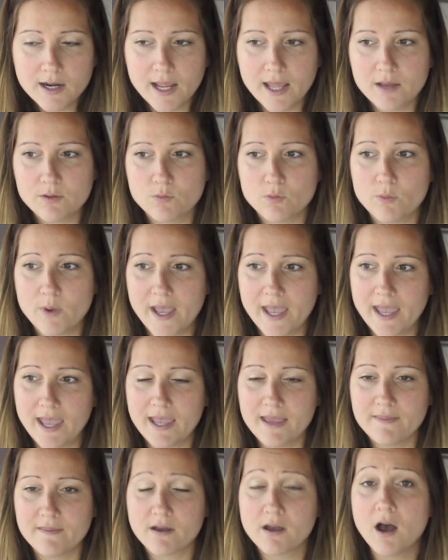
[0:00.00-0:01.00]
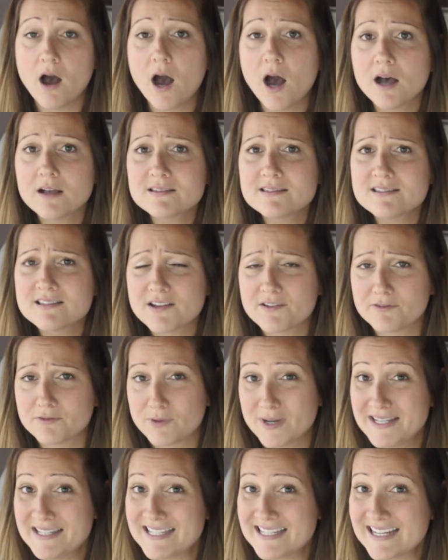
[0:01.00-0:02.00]
and weigh the costs of
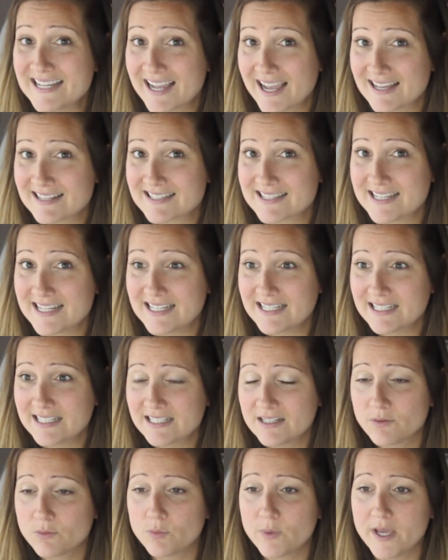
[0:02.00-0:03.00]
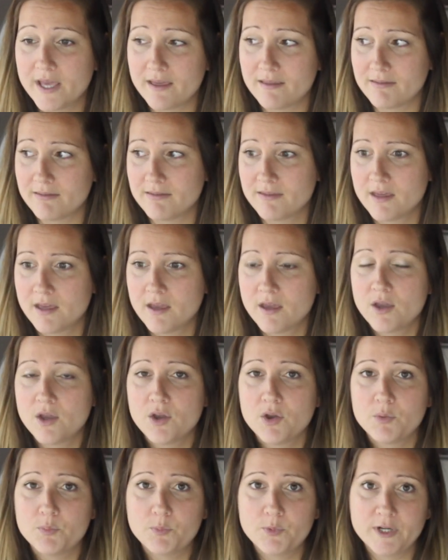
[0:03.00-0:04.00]
renting as needed with
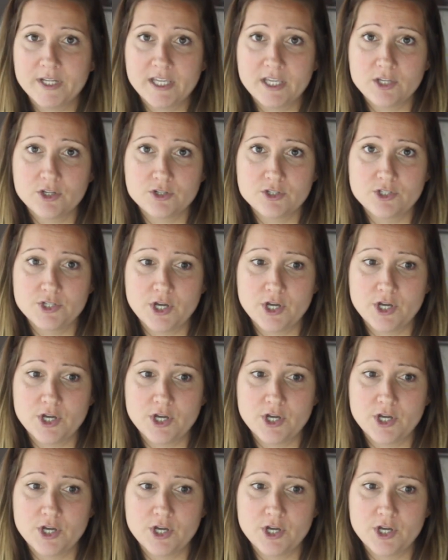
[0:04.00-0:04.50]
bringing your